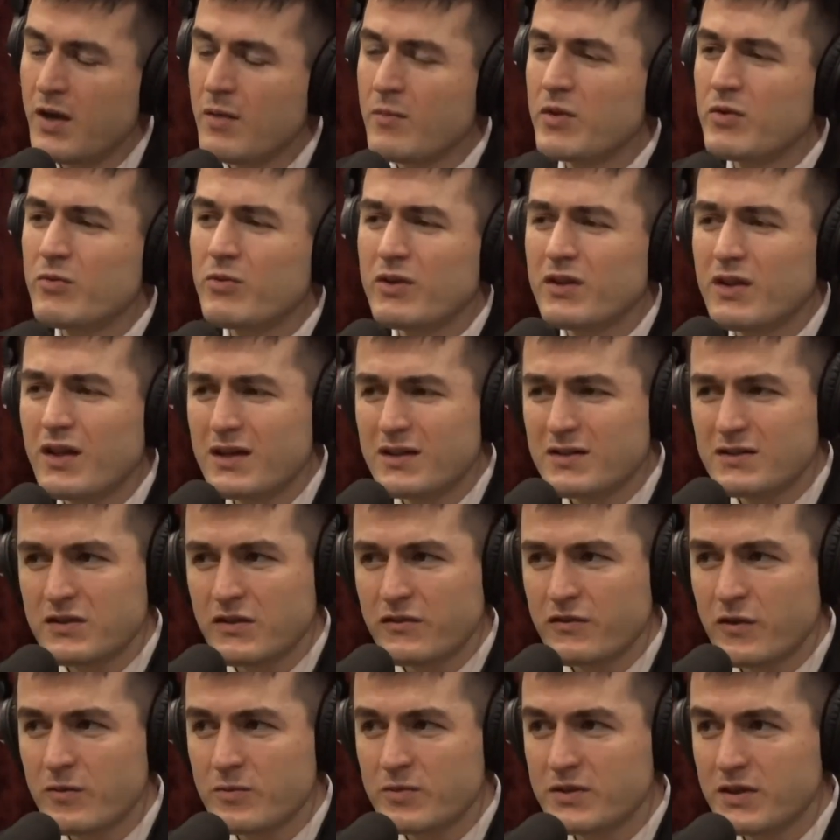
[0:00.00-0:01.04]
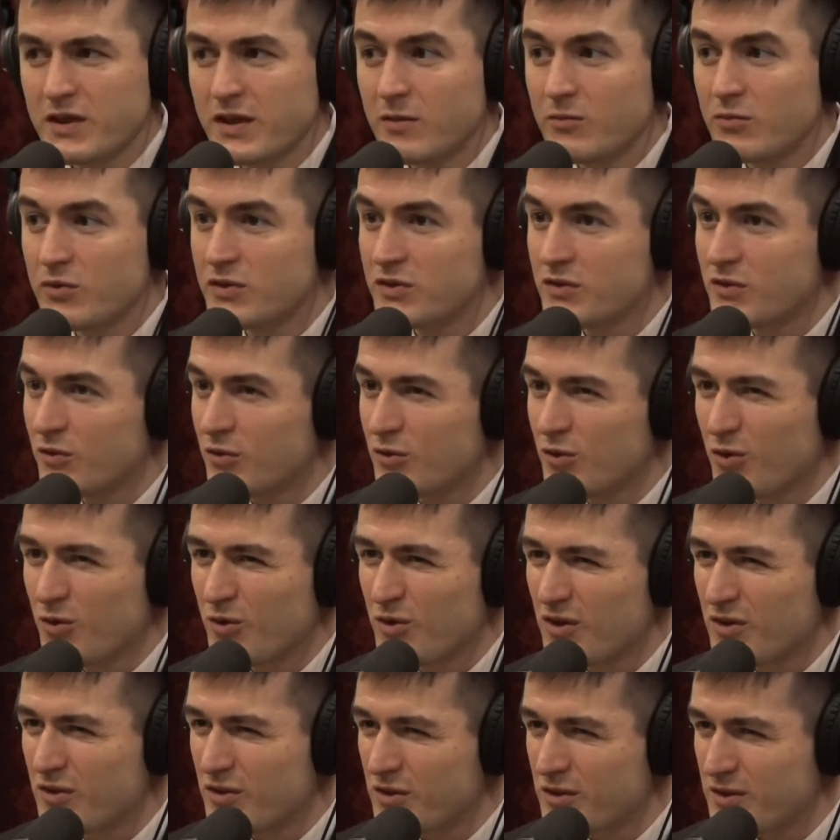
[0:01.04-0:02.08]
By the way, a lot of stuff I'm saying, we still
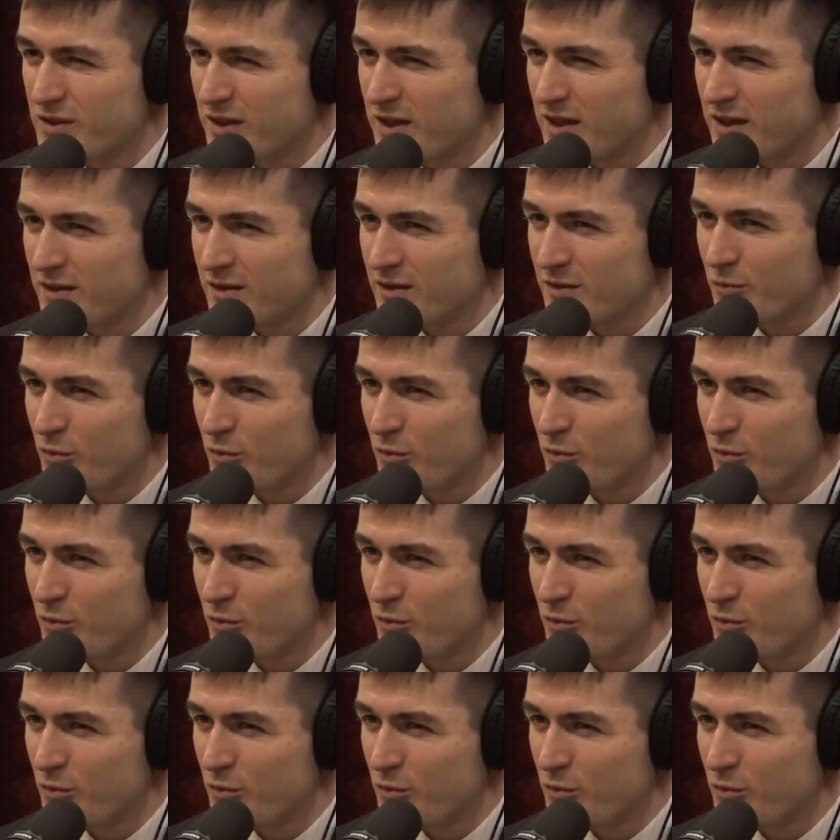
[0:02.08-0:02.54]
don't understand.